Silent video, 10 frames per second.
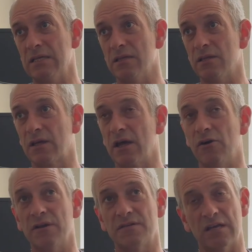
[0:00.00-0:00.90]
and the
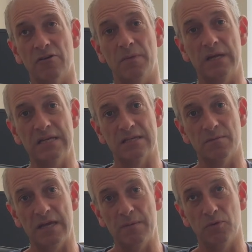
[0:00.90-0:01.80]
kind of ceremonies
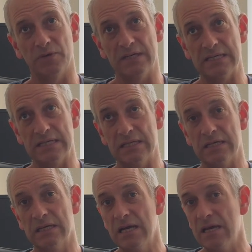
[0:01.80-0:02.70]
that people did in
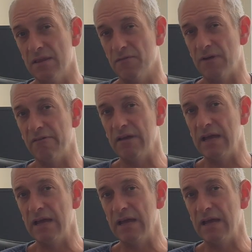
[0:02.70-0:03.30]
the very